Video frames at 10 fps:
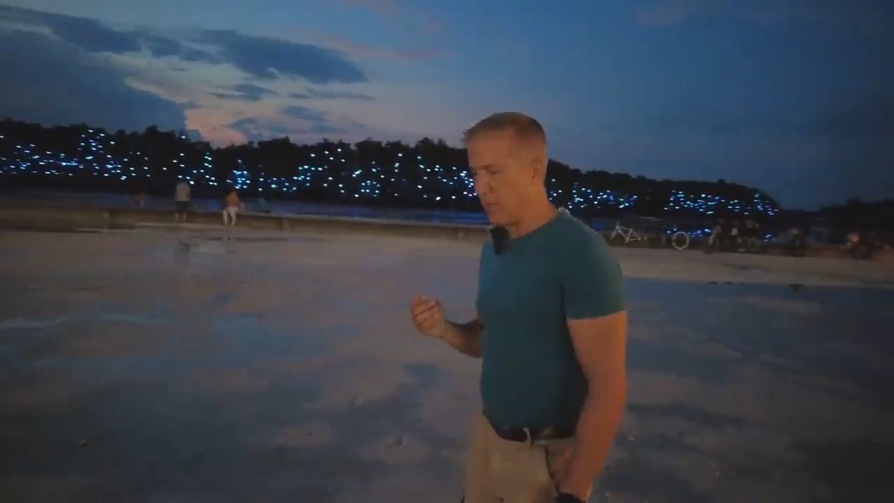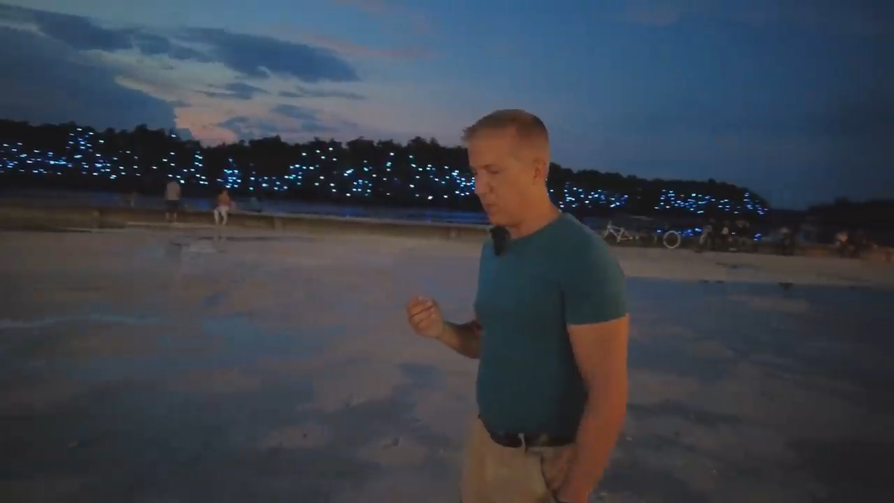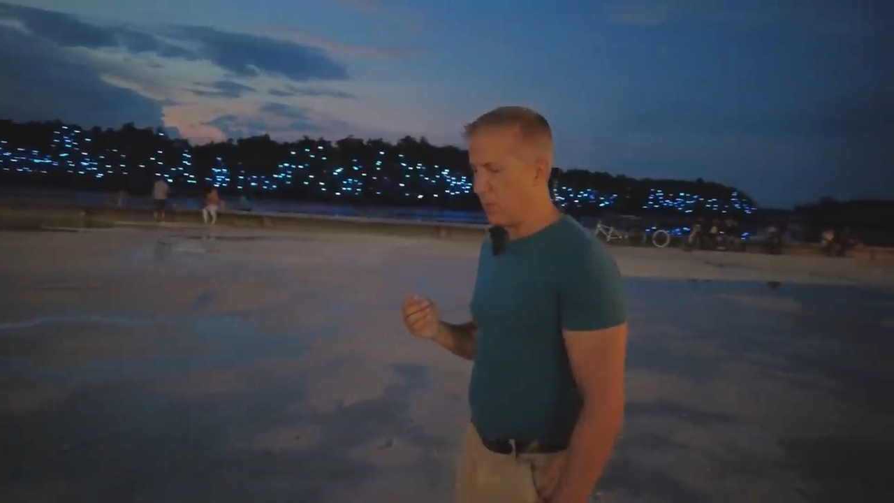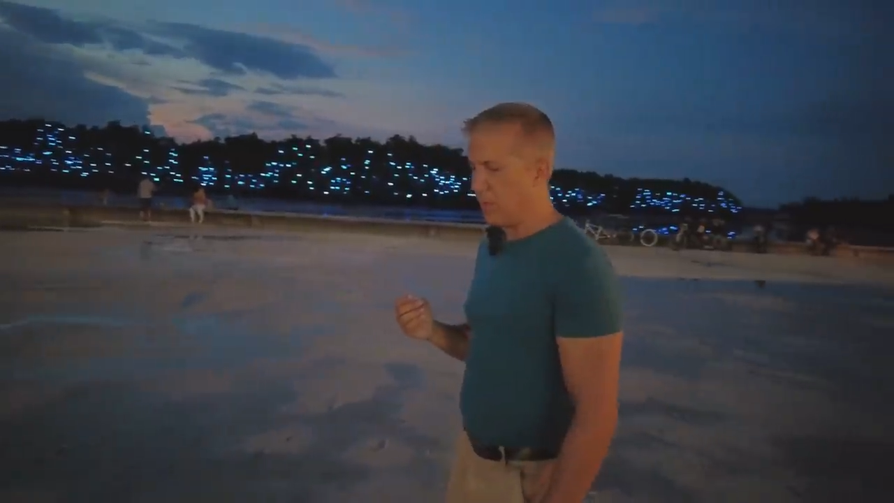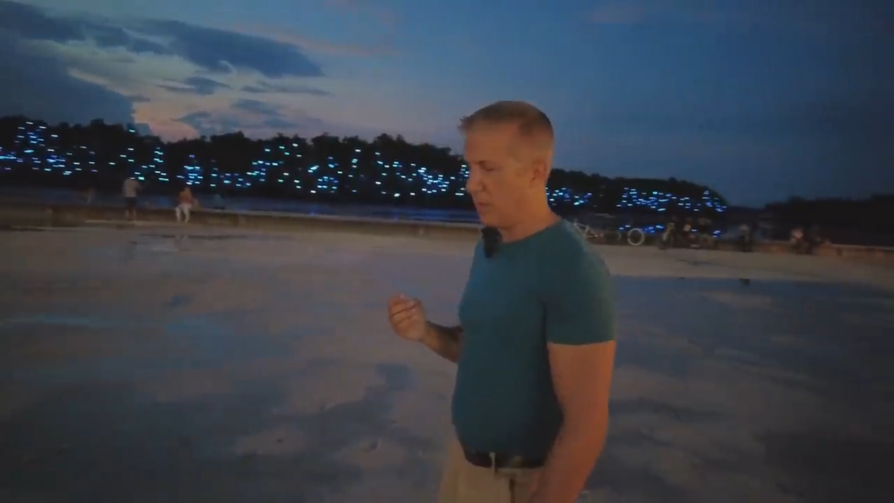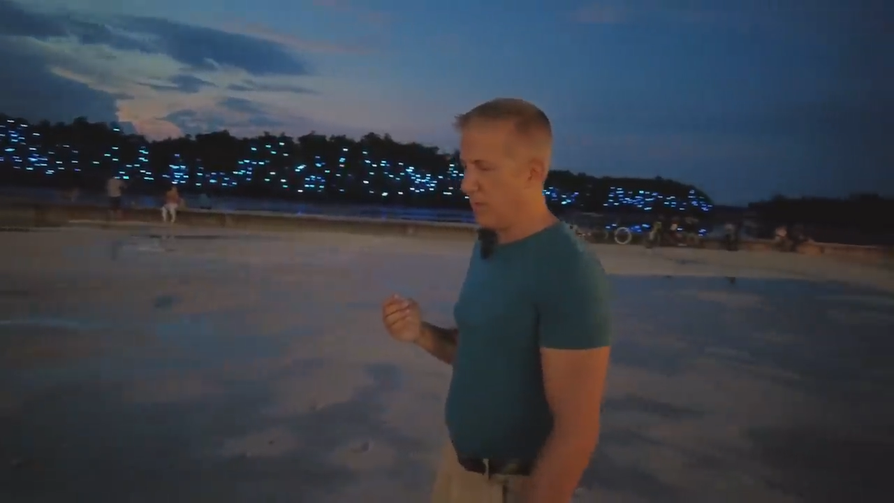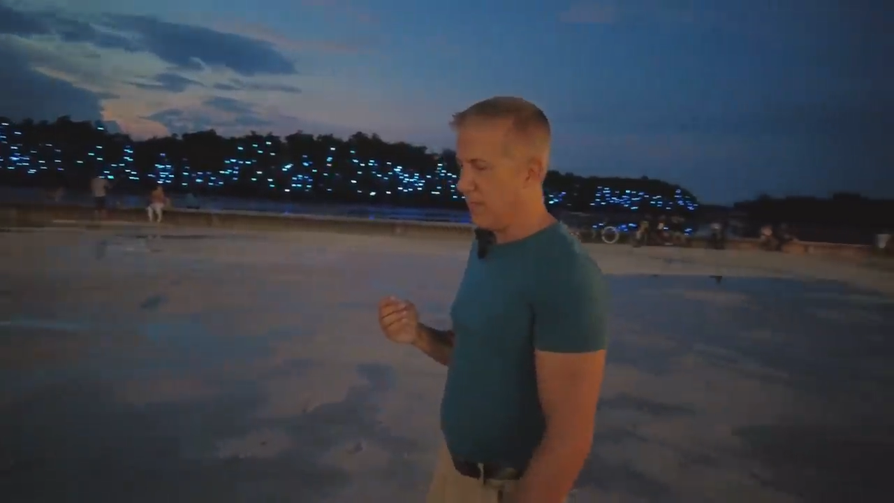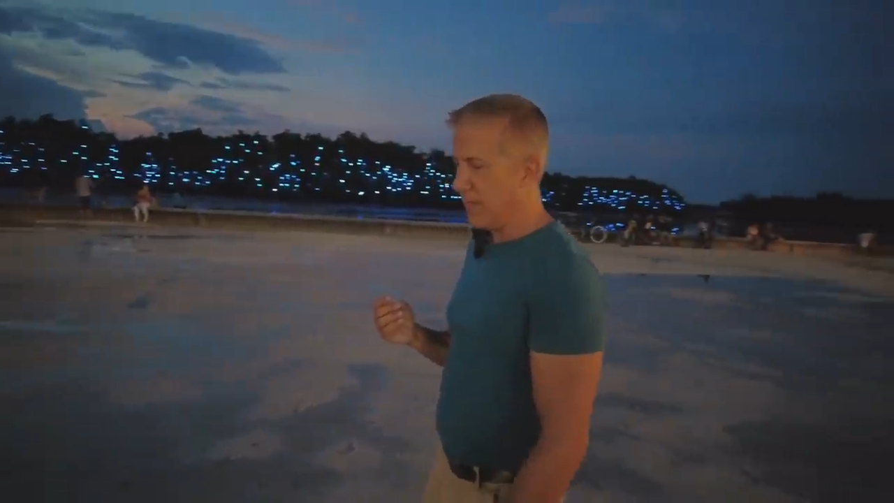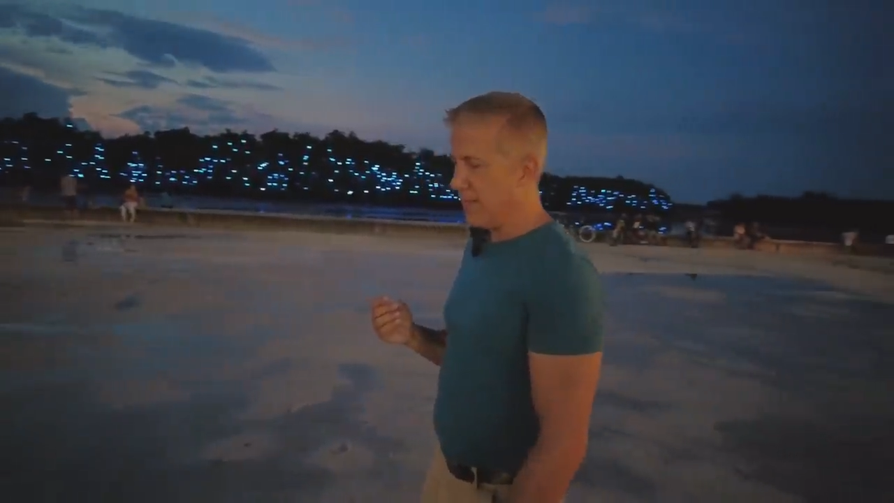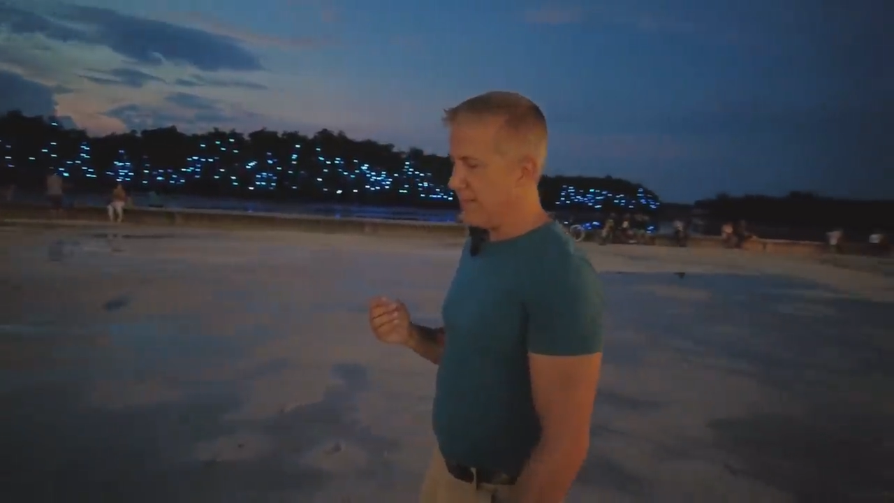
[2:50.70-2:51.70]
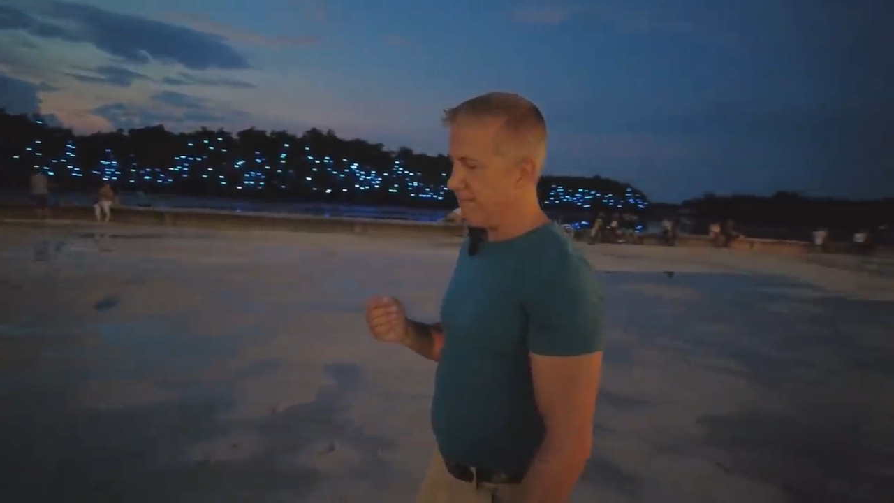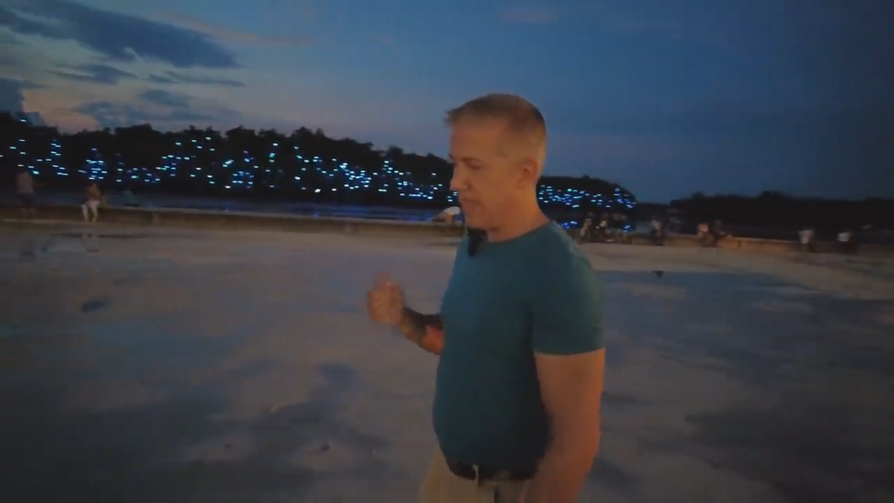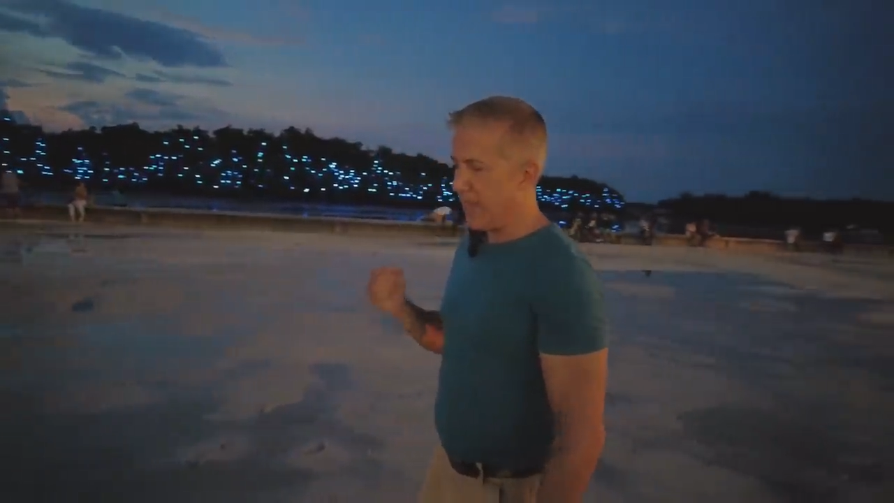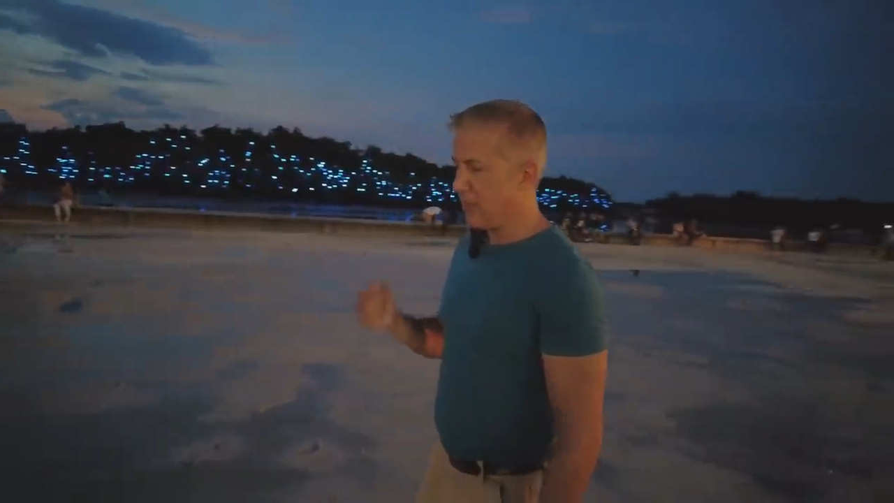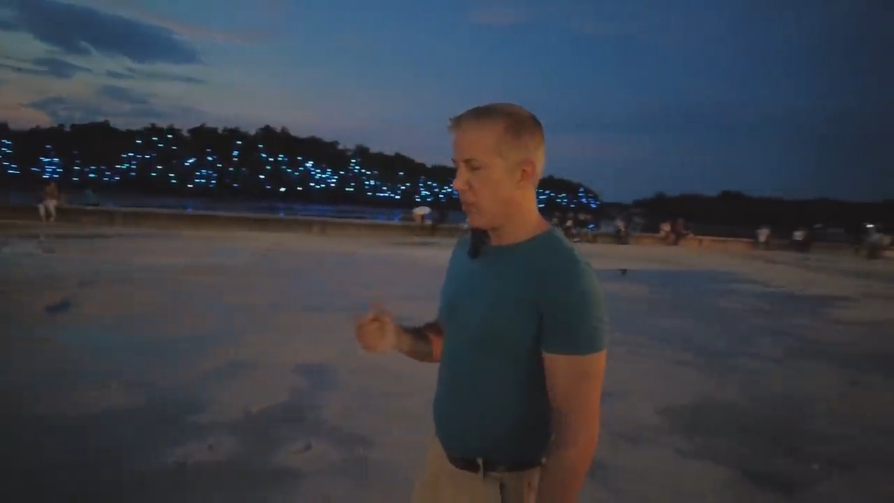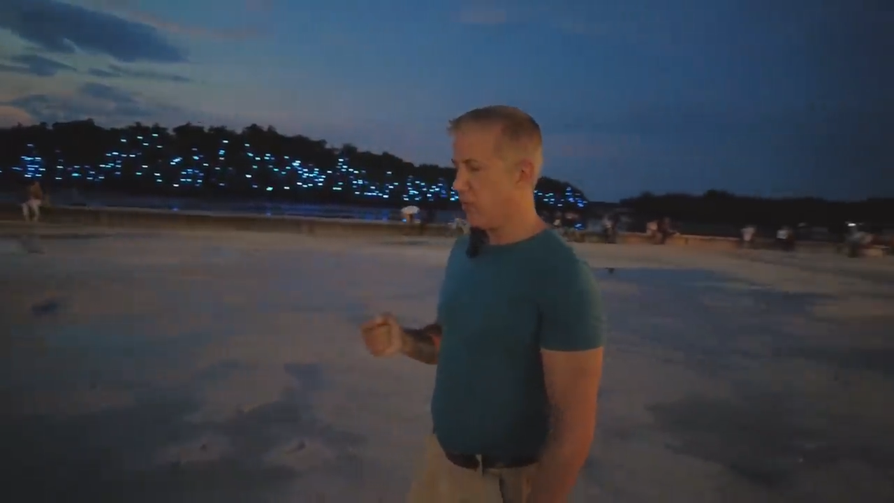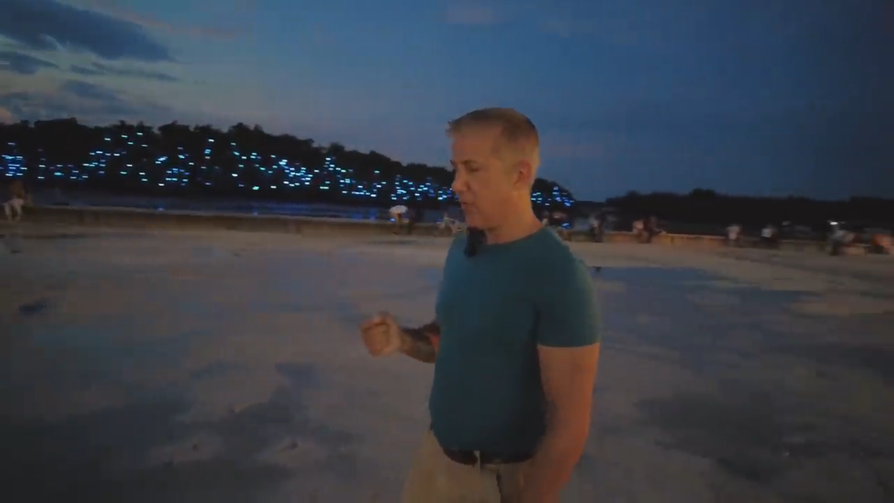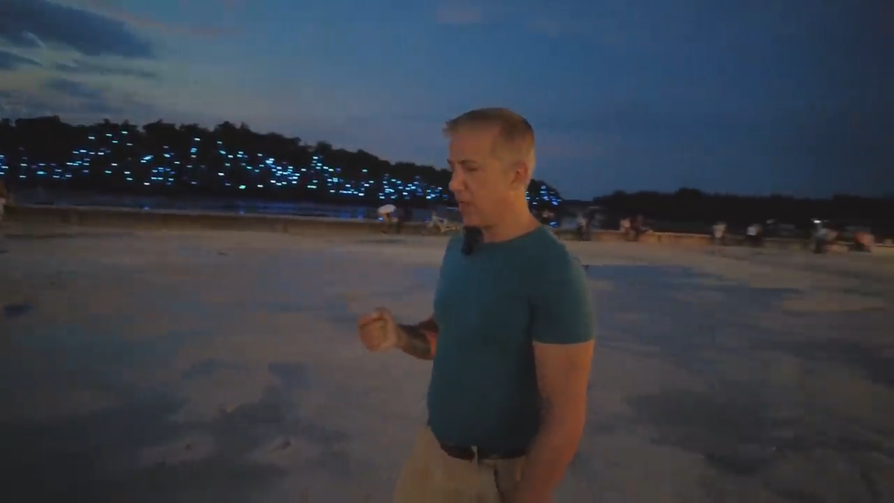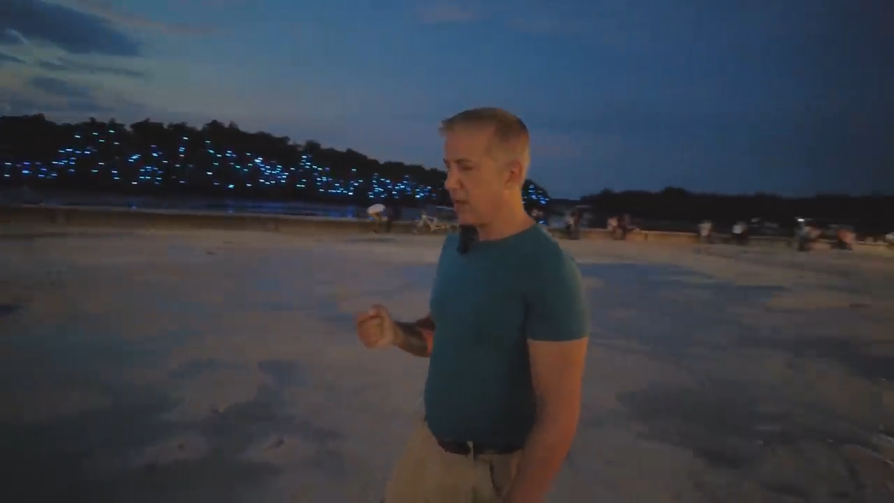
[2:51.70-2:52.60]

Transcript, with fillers: that will ask you if they